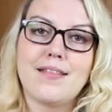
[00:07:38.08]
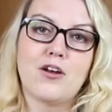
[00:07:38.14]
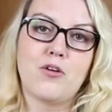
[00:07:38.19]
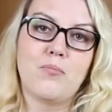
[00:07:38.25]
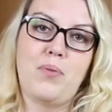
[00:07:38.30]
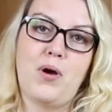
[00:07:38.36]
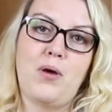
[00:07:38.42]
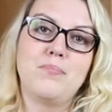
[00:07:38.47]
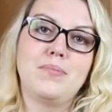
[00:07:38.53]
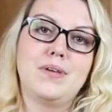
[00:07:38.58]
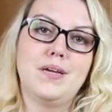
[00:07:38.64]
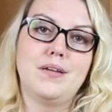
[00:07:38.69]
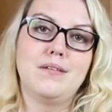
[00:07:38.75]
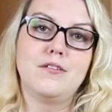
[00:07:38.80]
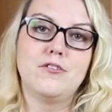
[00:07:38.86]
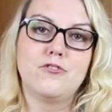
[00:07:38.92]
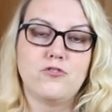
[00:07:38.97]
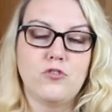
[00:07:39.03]
that are
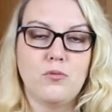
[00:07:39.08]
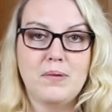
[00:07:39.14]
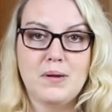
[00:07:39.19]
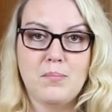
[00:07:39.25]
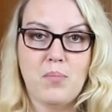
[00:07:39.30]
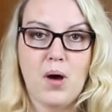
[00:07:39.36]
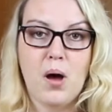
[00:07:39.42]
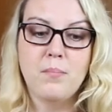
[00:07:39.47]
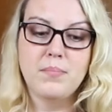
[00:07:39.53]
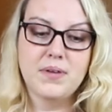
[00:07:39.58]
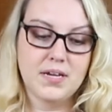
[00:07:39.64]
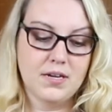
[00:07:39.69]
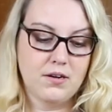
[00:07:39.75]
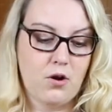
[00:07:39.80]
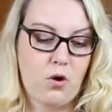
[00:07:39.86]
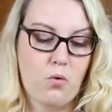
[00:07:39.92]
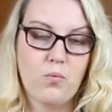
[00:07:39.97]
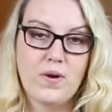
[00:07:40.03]
pumpkin? There's so many
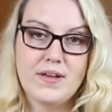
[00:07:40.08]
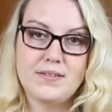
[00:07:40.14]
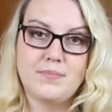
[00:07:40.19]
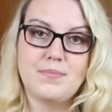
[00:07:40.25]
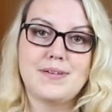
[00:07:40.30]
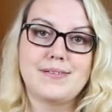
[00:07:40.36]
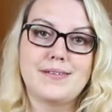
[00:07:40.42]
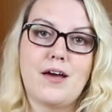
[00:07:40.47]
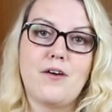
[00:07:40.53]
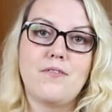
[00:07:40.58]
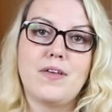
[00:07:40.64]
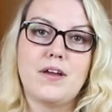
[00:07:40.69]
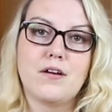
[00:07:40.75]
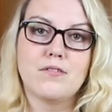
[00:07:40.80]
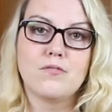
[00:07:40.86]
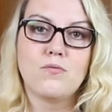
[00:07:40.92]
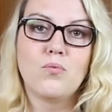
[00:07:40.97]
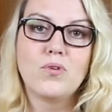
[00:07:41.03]
pumpkin recipes out
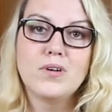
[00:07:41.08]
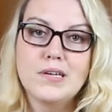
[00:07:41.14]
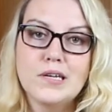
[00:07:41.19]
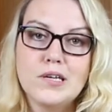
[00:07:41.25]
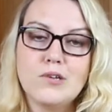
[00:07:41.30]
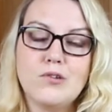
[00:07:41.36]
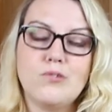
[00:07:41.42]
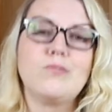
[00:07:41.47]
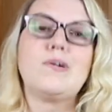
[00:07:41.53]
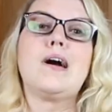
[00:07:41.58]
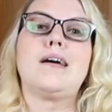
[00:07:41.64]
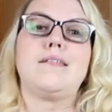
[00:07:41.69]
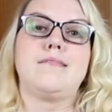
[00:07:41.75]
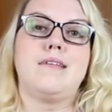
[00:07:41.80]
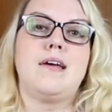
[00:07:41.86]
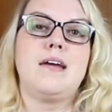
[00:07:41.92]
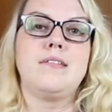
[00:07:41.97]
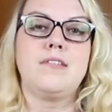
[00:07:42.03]
there. What do you
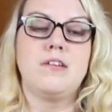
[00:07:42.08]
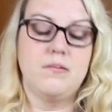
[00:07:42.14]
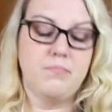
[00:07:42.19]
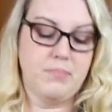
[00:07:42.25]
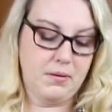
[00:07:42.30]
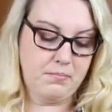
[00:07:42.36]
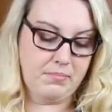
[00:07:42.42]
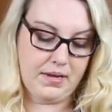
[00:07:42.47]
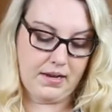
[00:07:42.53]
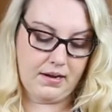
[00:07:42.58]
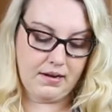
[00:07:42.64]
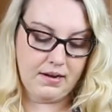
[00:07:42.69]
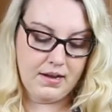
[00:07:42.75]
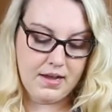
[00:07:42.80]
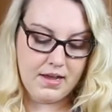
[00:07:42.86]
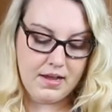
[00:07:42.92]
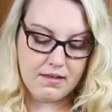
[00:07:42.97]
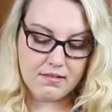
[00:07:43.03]
guys like that are pumpkin?
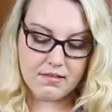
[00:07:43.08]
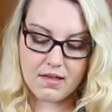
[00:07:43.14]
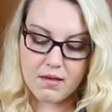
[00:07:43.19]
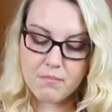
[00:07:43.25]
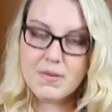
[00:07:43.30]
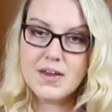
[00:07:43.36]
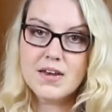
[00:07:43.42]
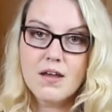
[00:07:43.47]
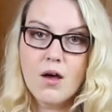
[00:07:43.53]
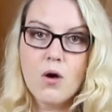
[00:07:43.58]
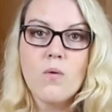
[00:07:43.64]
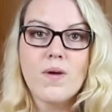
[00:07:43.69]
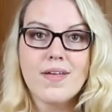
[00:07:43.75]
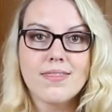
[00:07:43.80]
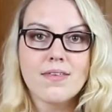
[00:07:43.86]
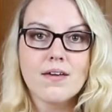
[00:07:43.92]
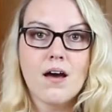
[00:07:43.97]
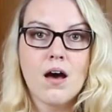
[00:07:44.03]
Let me know
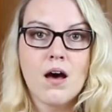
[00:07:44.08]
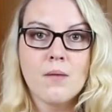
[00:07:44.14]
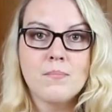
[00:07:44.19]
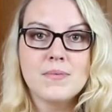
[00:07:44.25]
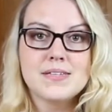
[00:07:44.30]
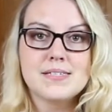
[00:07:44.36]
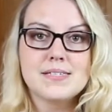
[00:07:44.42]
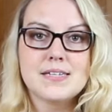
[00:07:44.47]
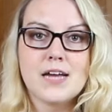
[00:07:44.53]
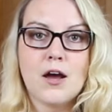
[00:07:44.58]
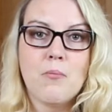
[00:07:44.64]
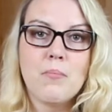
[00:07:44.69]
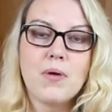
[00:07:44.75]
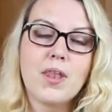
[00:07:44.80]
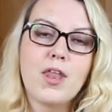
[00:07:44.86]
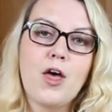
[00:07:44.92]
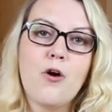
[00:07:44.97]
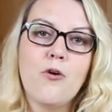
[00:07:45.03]
in the comments down
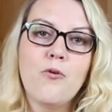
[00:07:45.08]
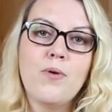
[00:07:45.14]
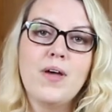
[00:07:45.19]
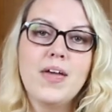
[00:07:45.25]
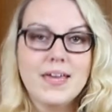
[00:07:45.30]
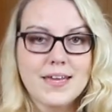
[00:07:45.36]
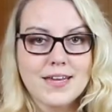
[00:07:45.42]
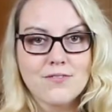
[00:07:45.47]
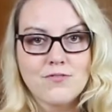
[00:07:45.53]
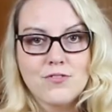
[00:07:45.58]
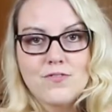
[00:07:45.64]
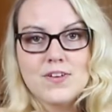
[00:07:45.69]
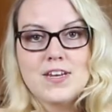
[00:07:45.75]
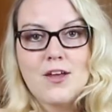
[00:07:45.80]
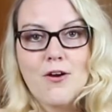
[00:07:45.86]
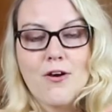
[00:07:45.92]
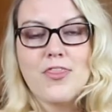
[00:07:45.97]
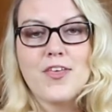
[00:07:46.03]
below. Give the
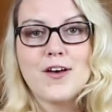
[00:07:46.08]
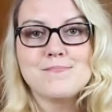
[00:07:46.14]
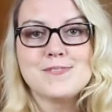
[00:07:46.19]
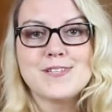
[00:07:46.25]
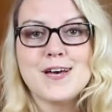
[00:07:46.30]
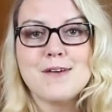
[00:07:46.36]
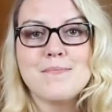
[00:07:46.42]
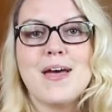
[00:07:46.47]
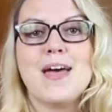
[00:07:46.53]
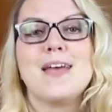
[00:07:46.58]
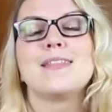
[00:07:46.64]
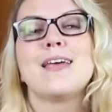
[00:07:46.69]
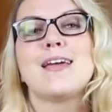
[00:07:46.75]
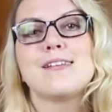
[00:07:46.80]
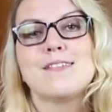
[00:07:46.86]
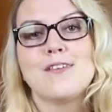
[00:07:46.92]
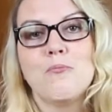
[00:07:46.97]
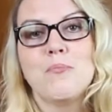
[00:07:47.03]
video a thumbs up.
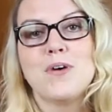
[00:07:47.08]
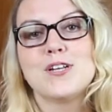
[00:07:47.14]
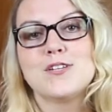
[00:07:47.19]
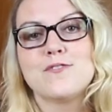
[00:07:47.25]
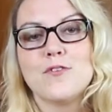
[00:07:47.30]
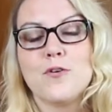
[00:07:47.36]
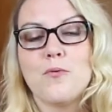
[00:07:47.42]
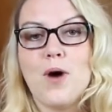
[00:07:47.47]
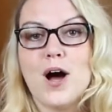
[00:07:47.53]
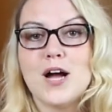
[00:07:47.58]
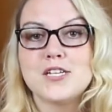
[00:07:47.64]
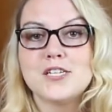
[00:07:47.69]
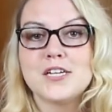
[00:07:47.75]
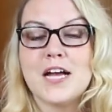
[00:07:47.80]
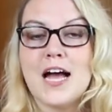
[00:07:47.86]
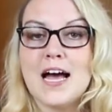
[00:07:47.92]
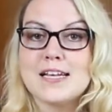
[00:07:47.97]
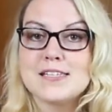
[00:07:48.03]
Thanks so much for
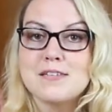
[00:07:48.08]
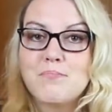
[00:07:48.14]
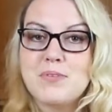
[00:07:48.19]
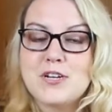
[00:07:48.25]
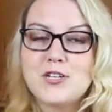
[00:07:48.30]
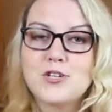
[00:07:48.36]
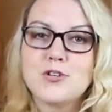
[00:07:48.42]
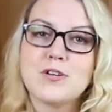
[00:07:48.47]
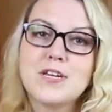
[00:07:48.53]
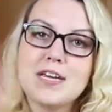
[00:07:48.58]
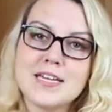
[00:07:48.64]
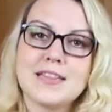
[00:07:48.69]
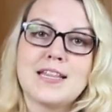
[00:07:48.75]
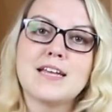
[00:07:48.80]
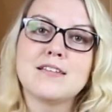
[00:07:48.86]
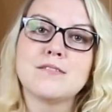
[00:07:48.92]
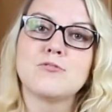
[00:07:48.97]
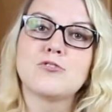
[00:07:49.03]
watching, guys. Be sure to hit
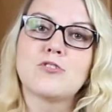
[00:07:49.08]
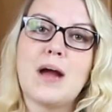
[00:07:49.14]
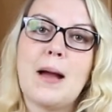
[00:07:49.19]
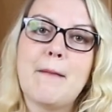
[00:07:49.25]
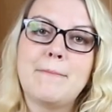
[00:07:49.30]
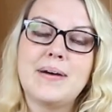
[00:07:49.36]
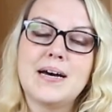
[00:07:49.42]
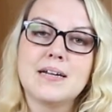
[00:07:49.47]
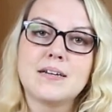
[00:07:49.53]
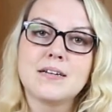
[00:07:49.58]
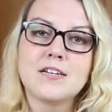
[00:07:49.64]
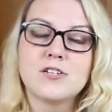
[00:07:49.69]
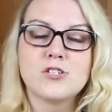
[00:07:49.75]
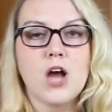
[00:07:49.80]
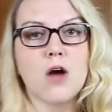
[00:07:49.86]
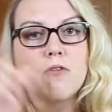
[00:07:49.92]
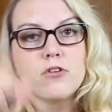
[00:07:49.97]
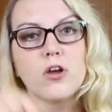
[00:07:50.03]
that subscribe button
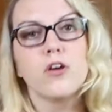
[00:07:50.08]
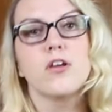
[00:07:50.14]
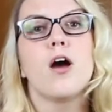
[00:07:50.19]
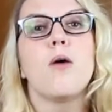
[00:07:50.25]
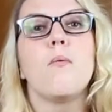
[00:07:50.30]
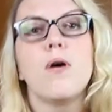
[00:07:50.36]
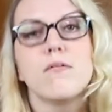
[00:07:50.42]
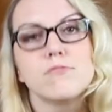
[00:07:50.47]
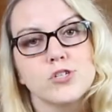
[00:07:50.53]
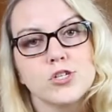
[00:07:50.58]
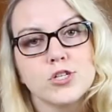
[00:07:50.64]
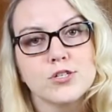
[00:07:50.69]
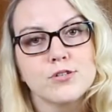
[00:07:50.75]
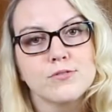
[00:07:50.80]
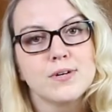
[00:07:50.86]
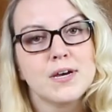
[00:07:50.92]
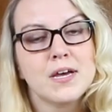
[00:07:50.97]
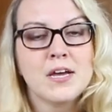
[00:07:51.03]
because y'all know y'all want
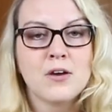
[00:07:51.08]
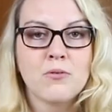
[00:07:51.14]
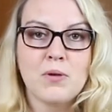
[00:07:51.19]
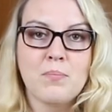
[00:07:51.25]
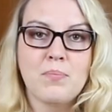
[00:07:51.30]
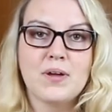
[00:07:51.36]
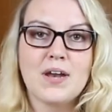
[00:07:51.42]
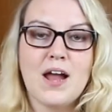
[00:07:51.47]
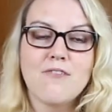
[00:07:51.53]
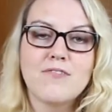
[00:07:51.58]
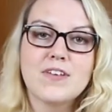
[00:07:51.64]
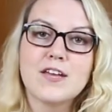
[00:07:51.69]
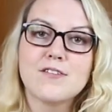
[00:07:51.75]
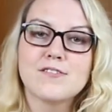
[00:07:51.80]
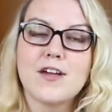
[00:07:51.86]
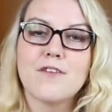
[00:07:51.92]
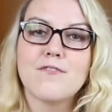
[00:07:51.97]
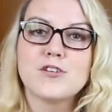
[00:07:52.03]
to. We put out
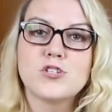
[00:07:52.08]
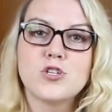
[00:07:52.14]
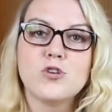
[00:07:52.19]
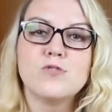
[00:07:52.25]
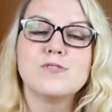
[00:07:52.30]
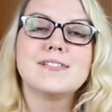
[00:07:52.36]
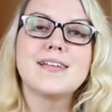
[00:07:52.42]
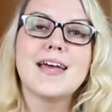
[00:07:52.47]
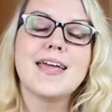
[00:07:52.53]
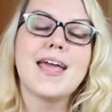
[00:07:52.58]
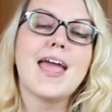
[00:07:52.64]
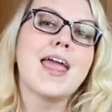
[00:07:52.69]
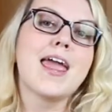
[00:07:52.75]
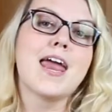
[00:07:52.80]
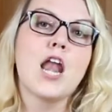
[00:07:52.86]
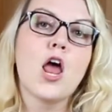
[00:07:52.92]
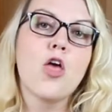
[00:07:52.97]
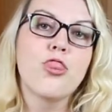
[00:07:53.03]
videos every Tuesday
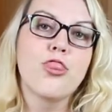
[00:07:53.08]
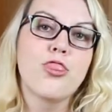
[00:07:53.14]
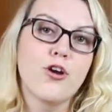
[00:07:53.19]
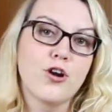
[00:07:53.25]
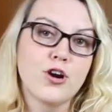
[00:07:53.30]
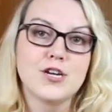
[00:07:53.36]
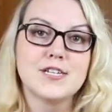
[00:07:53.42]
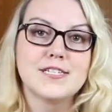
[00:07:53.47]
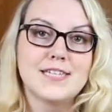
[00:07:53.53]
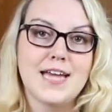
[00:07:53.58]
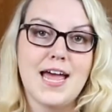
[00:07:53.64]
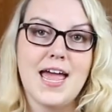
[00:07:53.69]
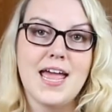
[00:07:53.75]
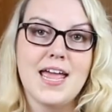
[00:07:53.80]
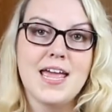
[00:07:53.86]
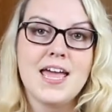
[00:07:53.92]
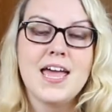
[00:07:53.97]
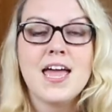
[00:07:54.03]
and
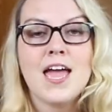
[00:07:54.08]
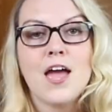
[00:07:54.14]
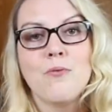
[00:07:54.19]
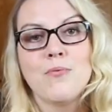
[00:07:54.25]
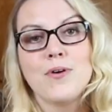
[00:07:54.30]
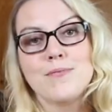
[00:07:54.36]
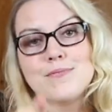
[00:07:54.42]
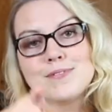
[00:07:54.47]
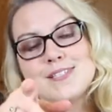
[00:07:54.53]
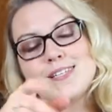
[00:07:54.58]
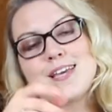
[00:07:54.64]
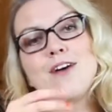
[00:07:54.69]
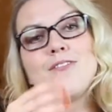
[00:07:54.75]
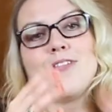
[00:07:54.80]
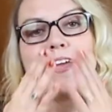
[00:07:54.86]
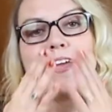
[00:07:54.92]
Thursday, and we will see y'all